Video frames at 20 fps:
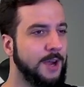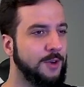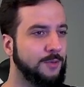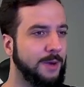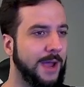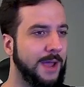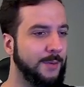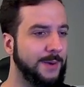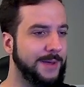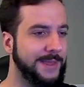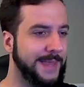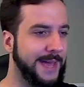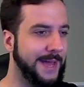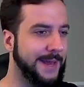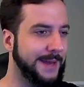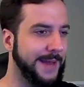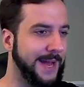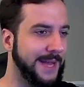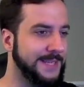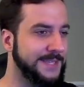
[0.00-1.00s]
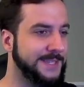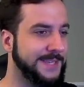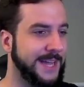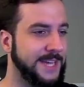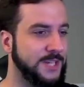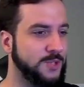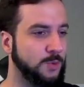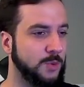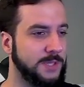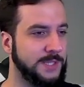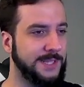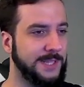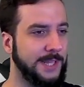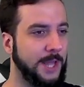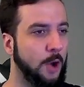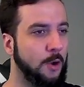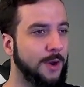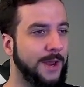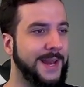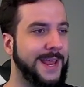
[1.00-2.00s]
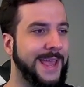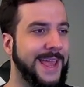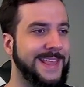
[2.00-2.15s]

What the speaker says: right when that Night Slash was loaded,